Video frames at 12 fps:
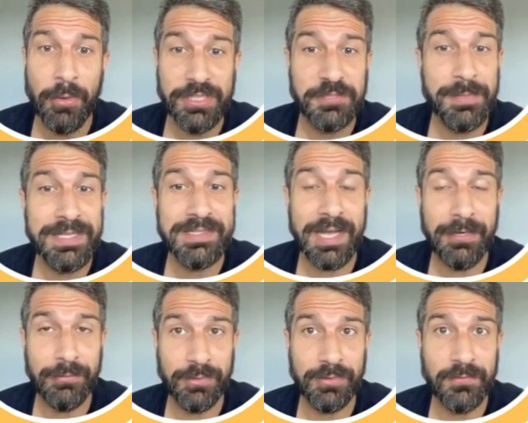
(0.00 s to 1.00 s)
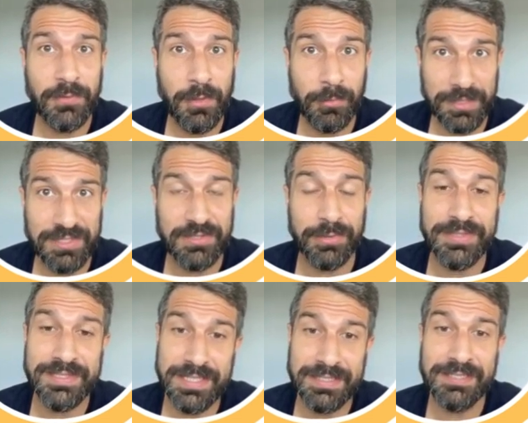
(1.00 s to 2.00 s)
which means I rolled for a
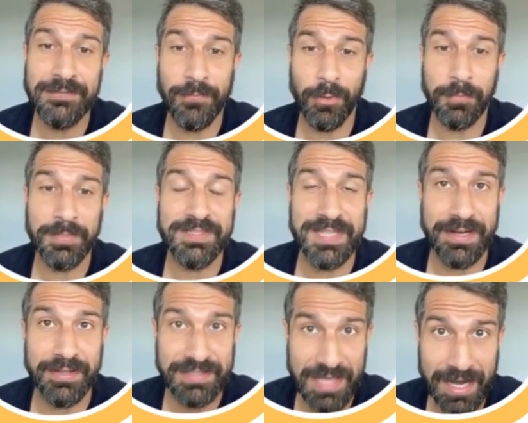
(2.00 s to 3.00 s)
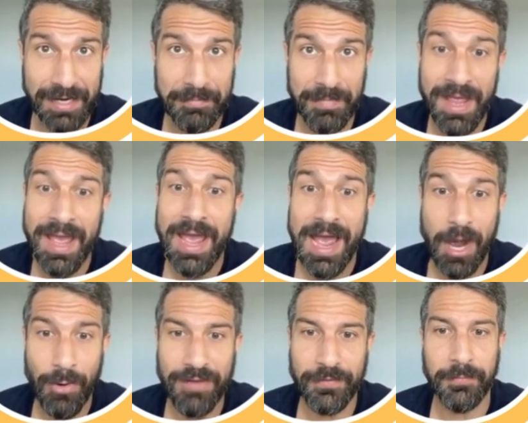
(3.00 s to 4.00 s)
resource 64% of the time.
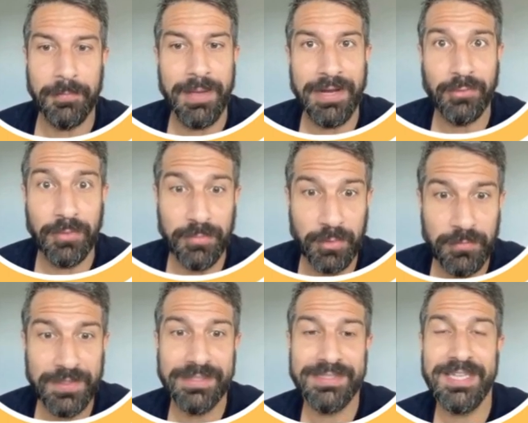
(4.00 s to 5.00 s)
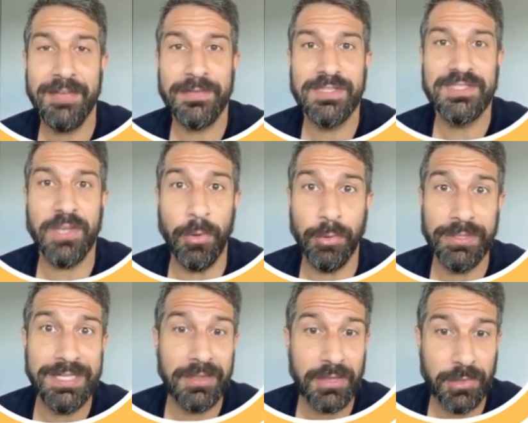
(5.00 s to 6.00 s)
However, by removing the 7s,
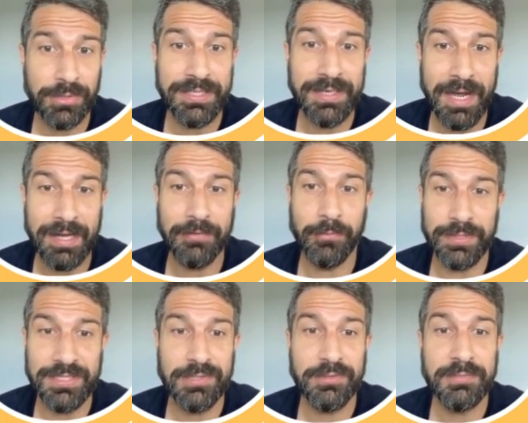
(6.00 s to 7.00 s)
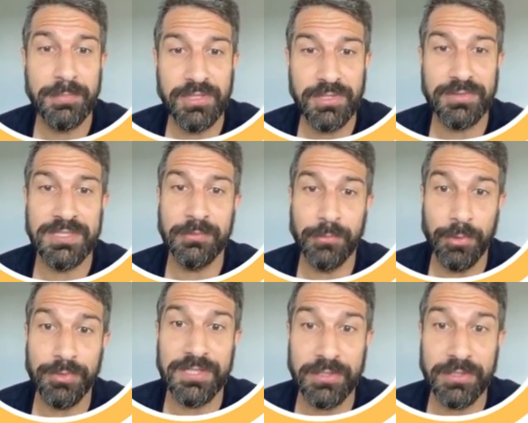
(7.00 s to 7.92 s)
only 39 resource producing rolls